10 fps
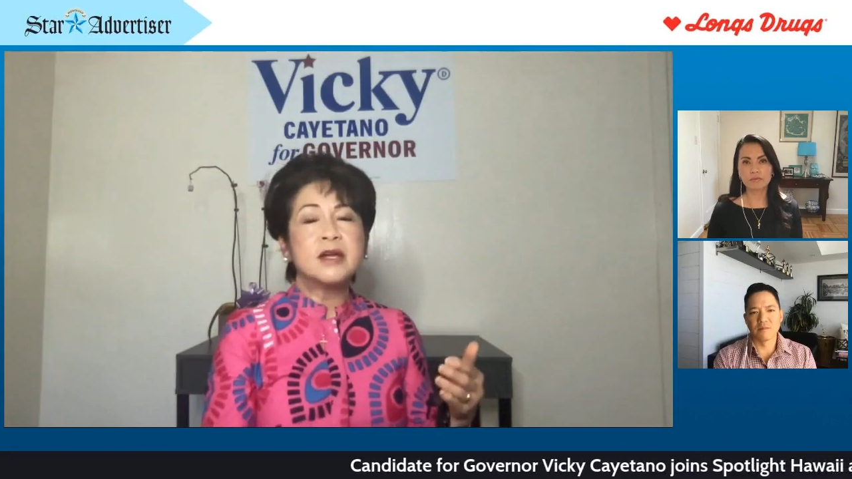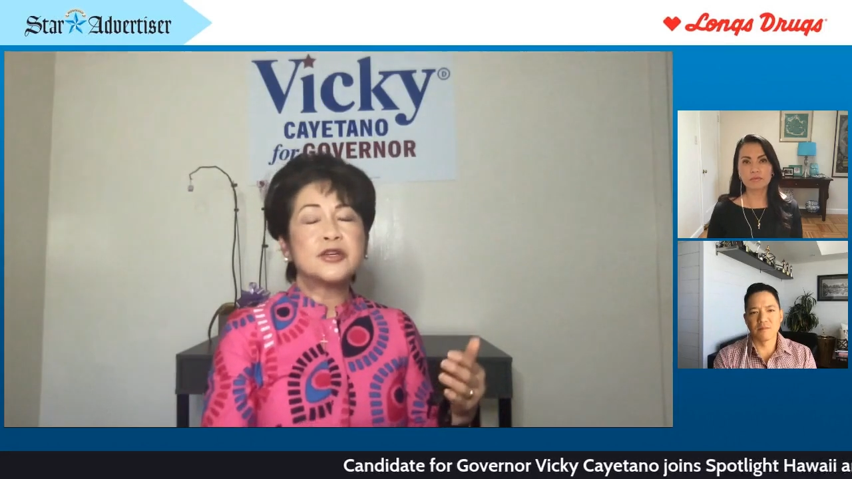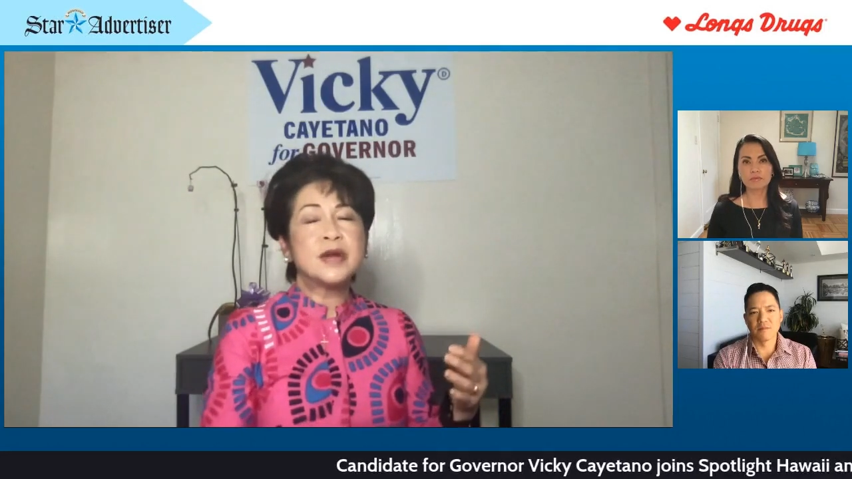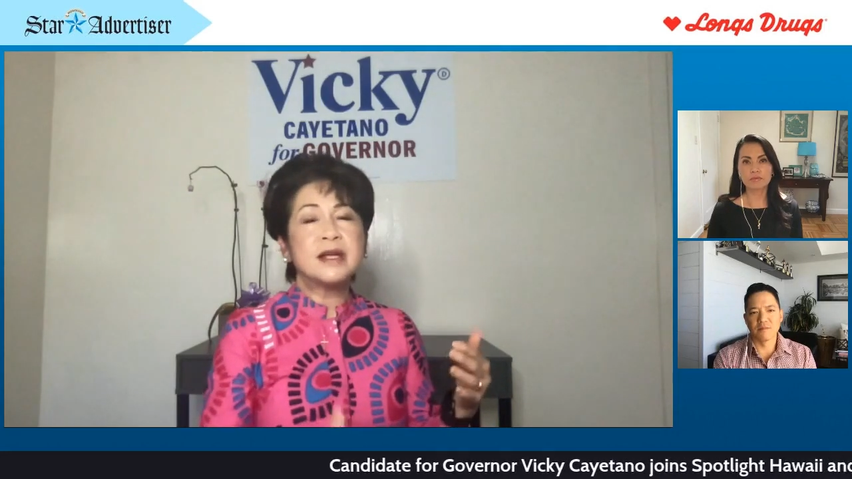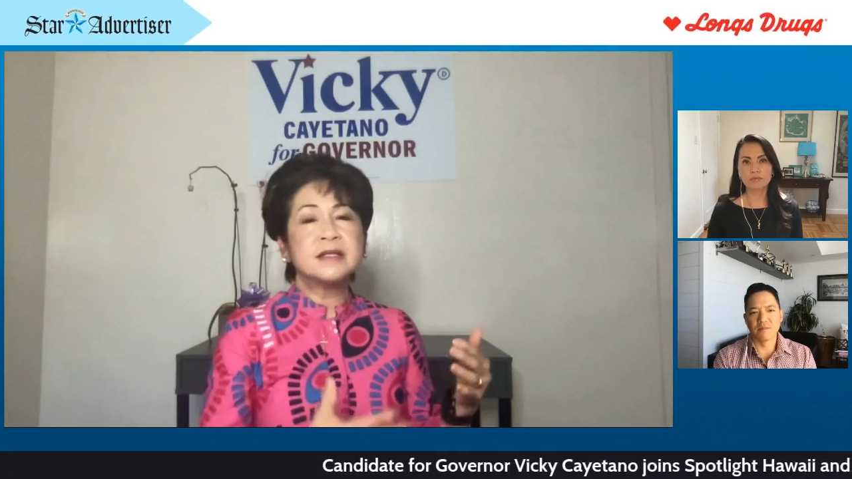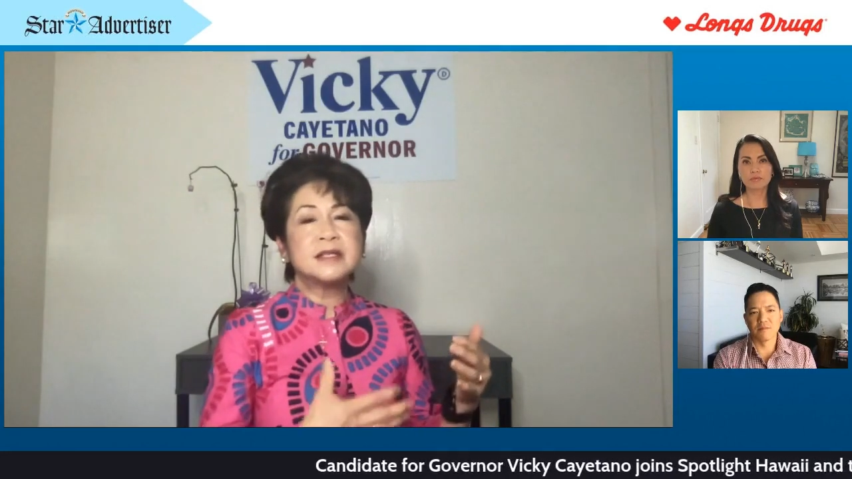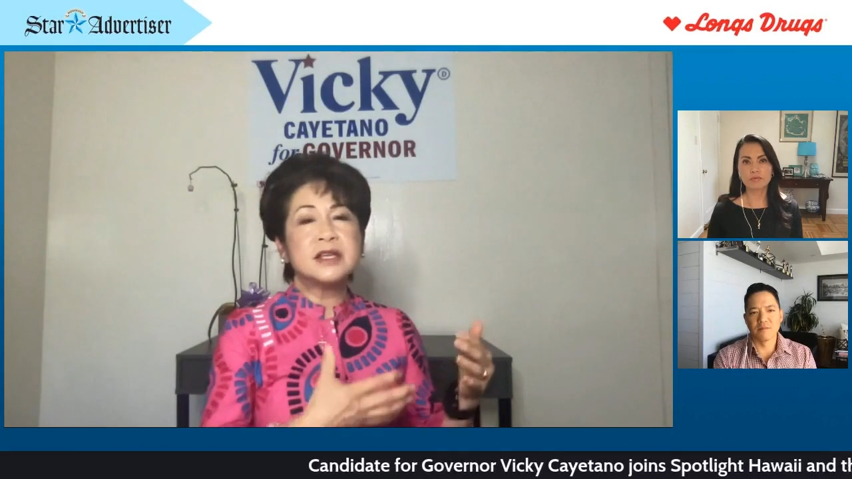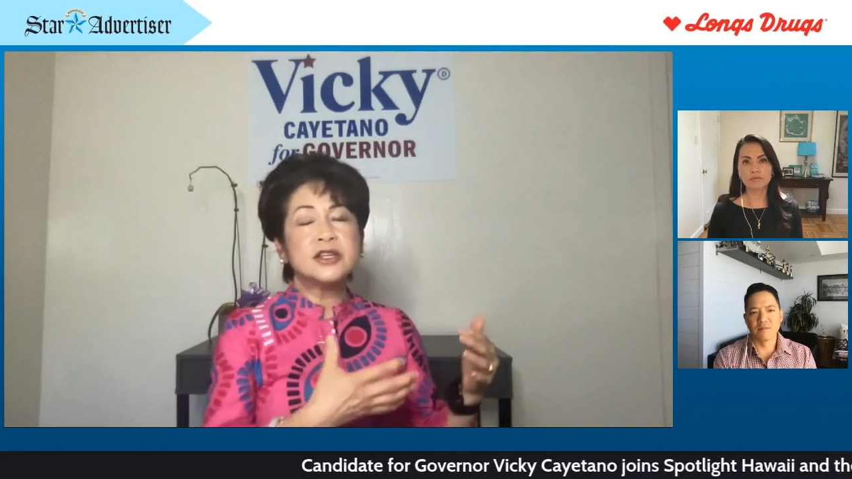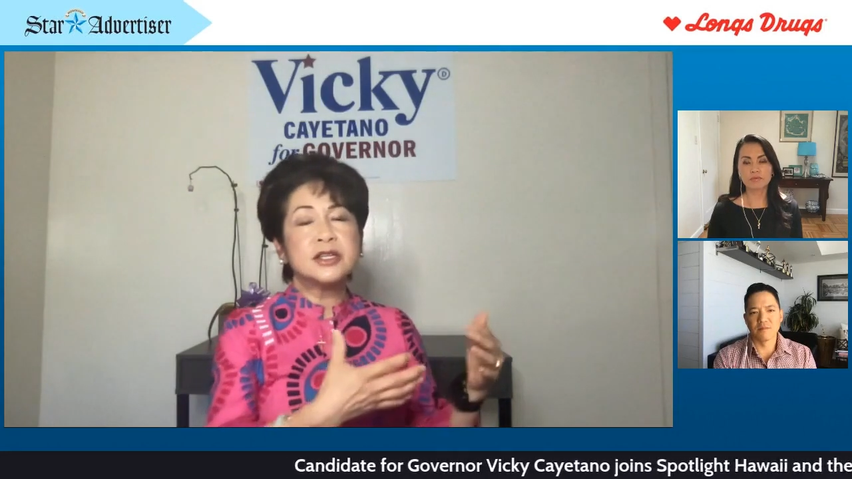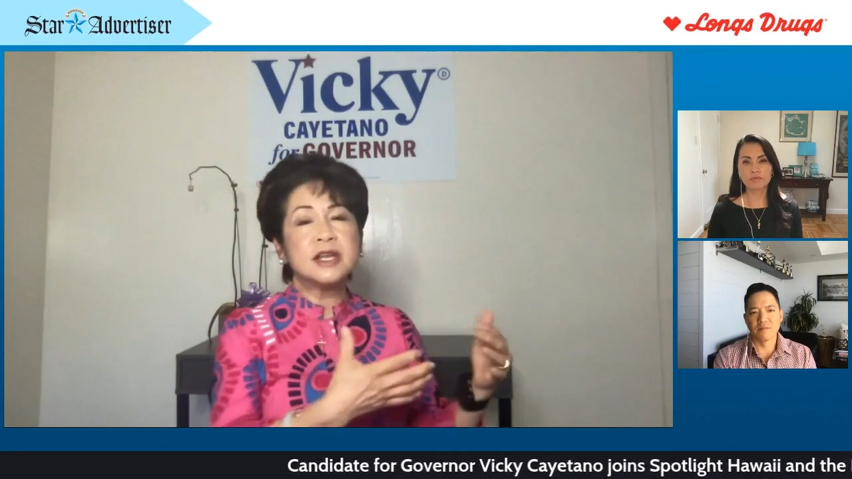
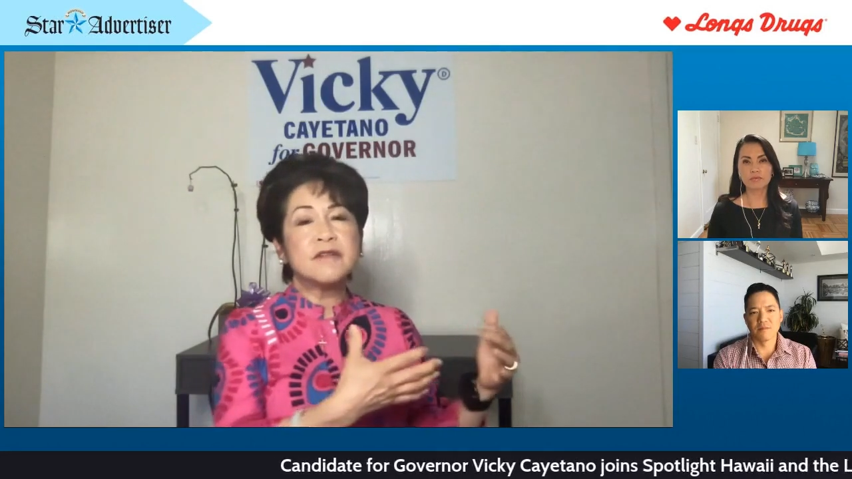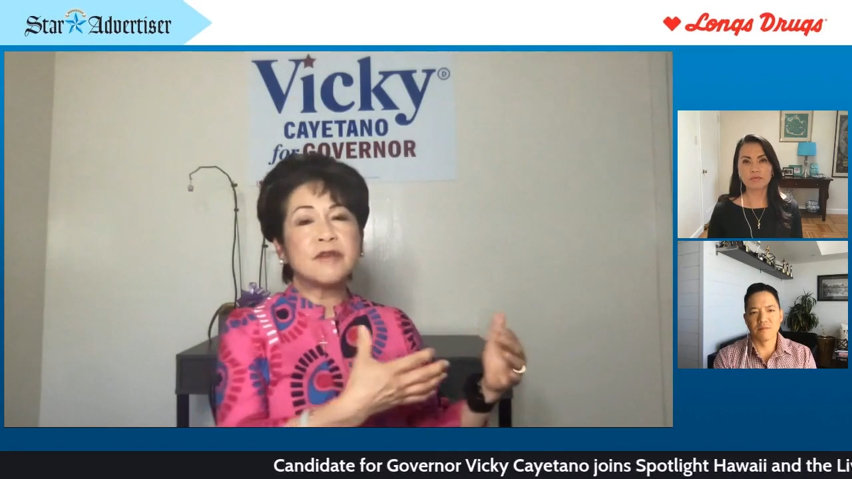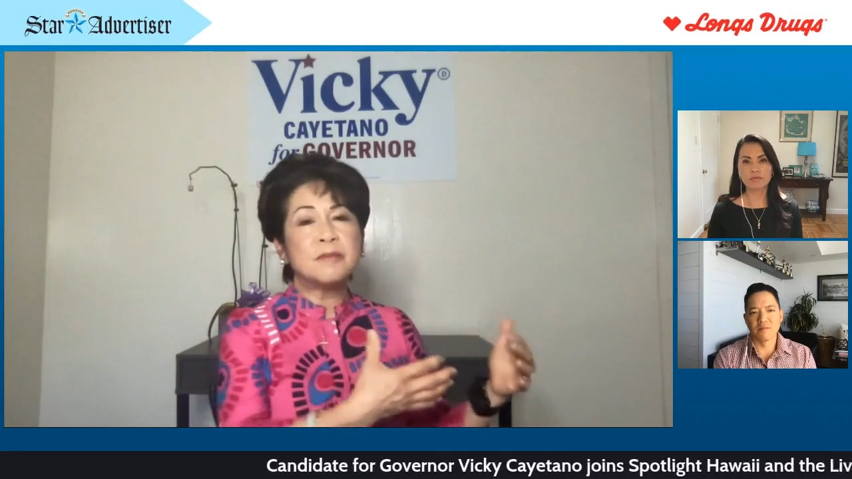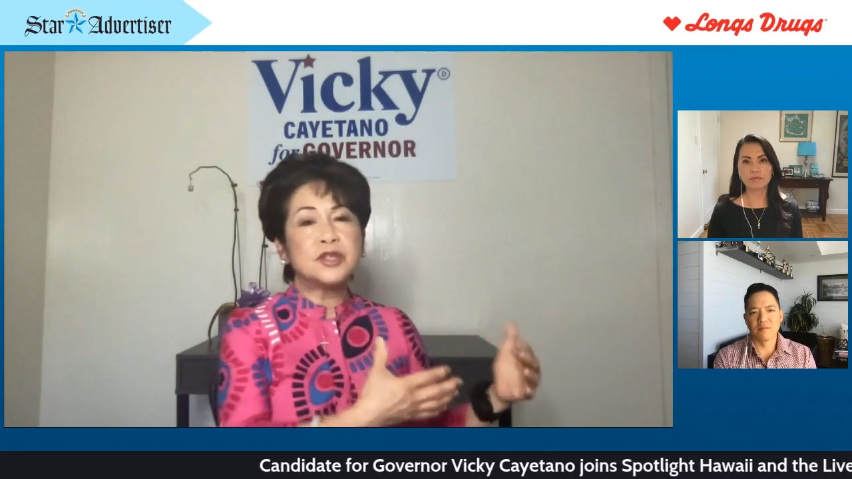transitioning from